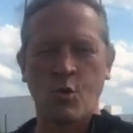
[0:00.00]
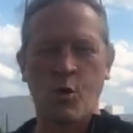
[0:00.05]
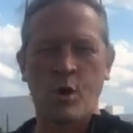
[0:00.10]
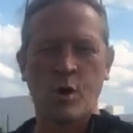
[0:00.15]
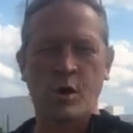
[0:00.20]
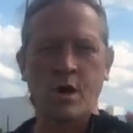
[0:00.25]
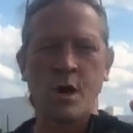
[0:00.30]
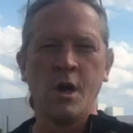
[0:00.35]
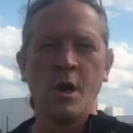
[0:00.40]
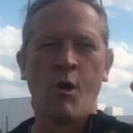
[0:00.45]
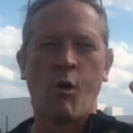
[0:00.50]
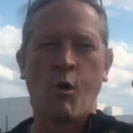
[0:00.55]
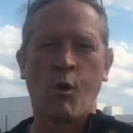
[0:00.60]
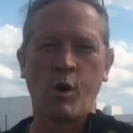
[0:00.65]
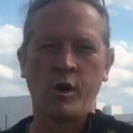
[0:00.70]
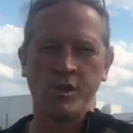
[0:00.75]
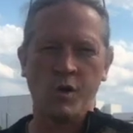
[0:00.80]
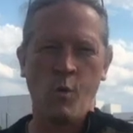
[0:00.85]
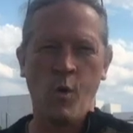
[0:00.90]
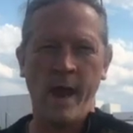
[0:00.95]
work
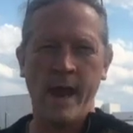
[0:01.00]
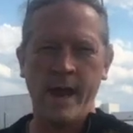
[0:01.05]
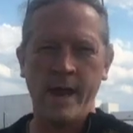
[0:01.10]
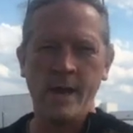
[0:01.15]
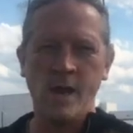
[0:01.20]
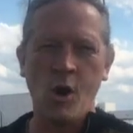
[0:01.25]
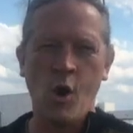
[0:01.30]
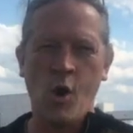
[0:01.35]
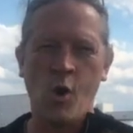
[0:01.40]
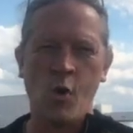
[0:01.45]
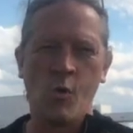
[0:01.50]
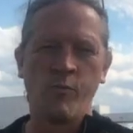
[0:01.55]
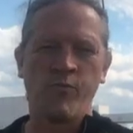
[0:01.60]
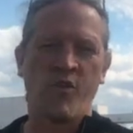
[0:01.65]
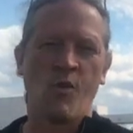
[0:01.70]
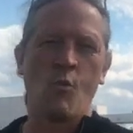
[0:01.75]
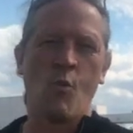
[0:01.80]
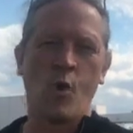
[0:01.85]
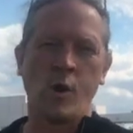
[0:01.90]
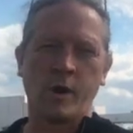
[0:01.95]
or on the way home
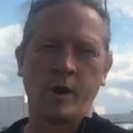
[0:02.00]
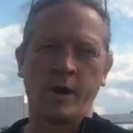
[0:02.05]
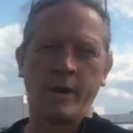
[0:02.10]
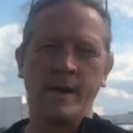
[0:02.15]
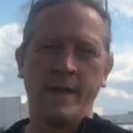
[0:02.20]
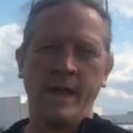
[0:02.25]
from work.